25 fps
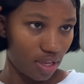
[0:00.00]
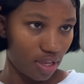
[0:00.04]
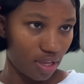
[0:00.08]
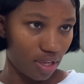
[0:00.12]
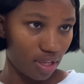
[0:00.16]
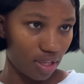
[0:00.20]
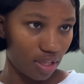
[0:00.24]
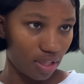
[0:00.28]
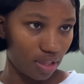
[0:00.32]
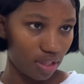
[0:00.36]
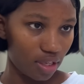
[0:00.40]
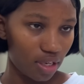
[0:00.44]

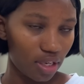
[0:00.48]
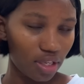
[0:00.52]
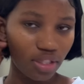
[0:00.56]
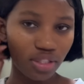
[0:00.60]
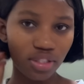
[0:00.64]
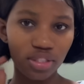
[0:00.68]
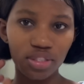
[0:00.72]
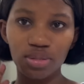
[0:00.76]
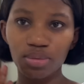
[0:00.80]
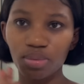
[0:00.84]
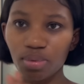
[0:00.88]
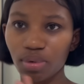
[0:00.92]
and the
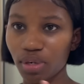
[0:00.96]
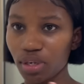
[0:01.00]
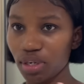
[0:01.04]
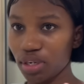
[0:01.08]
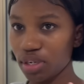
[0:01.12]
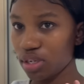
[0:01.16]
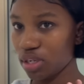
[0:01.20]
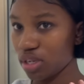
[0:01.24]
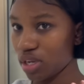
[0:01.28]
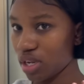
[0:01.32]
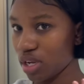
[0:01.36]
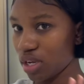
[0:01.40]
list was
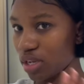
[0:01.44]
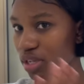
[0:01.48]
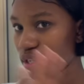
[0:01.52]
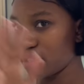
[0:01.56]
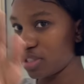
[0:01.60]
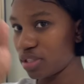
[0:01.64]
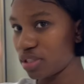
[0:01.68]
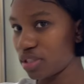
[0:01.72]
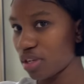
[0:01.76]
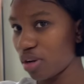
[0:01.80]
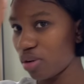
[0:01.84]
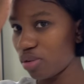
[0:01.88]
pretty
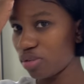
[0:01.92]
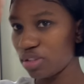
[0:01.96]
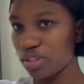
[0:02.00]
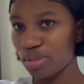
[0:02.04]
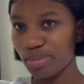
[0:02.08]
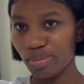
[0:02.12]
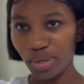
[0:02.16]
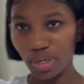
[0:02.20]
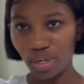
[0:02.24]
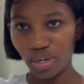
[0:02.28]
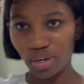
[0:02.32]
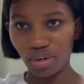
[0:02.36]
nice i only
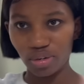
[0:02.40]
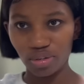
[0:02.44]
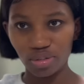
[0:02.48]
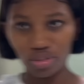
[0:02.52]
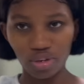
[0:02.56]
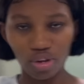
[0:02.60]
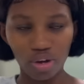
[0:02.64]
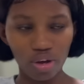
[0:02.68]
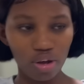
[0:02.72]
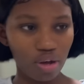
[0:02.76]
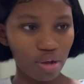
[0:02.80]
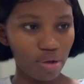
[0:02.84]
spread it on
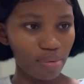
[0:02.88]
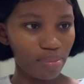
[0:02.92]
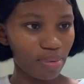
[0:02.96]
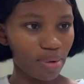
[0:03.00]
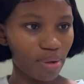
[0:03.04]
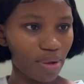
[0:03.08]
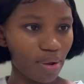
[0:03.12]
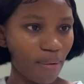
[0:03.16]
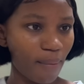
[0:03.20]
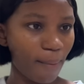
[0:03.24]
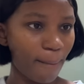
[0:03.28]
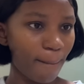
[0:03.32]
top
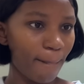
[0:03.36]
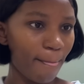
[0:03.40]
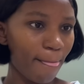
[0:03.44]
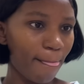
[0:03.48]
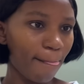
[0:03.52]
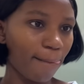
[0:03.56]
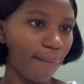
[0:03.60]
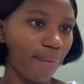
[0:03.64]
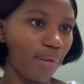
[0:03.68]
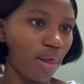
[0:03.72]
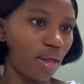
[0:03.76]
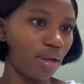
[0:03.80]

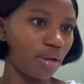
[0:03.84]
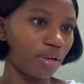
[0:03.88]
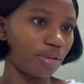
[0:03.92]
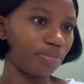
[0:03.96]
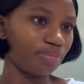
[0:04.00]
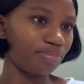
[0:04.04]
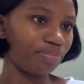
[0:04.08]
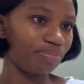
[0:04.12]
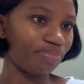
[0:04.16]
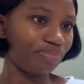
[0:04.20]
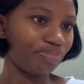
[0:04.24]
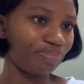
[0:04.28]

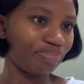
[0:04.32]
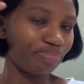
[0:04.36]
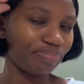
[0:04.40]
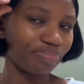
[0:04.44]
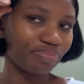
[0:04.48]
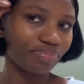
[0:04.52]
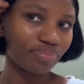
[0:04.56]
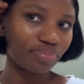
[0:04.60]
um